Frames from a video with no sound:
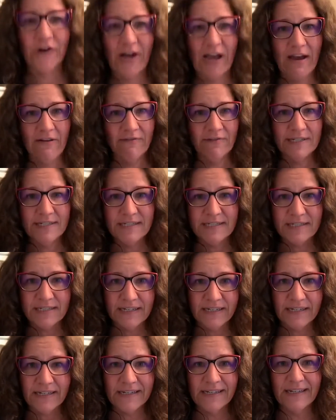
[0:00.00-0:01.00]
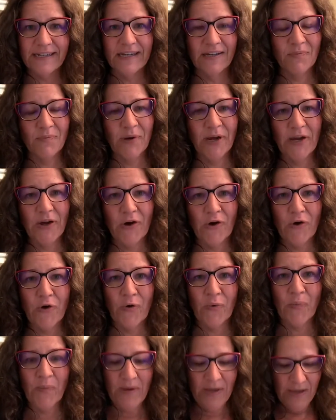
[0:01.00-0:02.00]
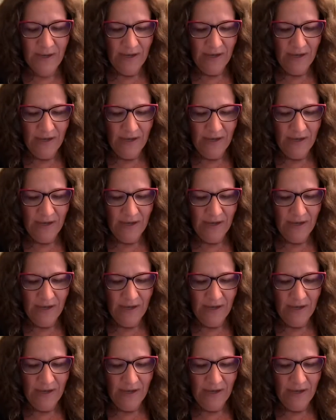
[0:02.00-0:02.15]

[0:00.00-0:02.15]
every sink in my home